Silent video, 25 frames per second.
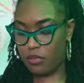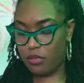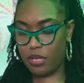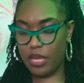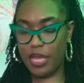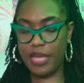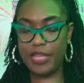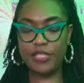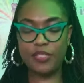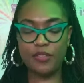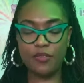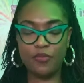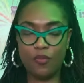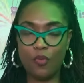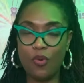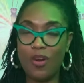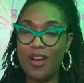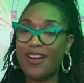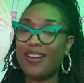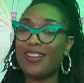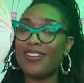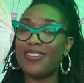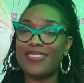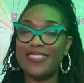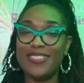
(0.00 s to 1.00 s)
Ace of
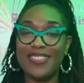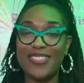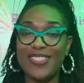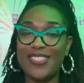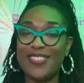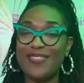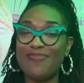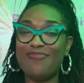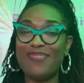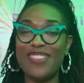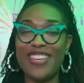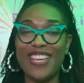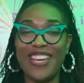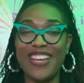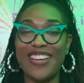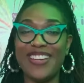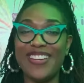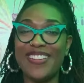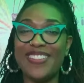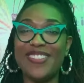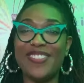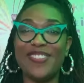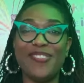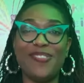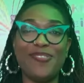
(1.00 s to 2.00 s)
Wands,
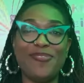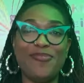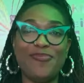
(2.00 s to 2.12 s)
yeah.